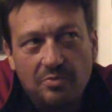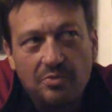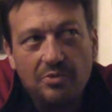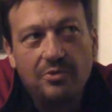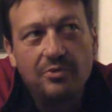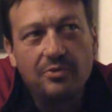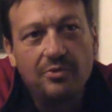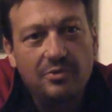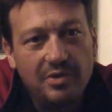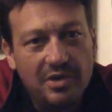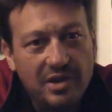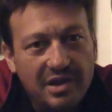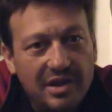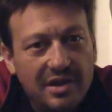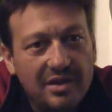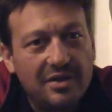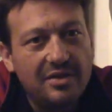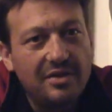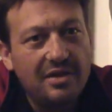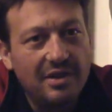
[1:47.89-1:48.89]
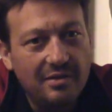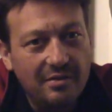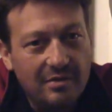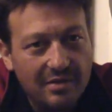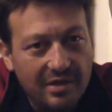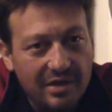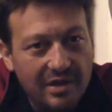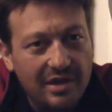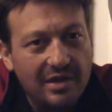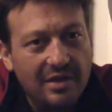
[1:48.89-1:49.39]
pretty
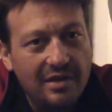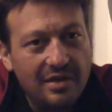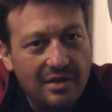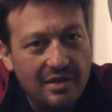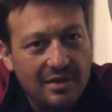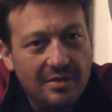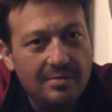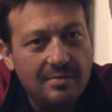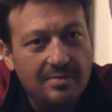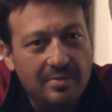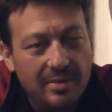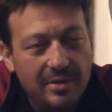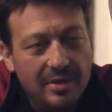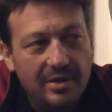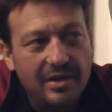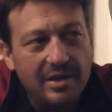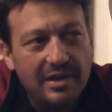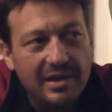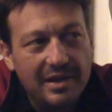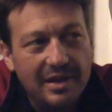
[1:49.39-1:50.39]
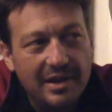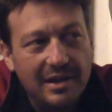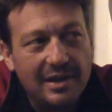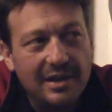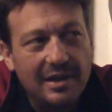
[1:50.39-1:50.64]
thoroughly by,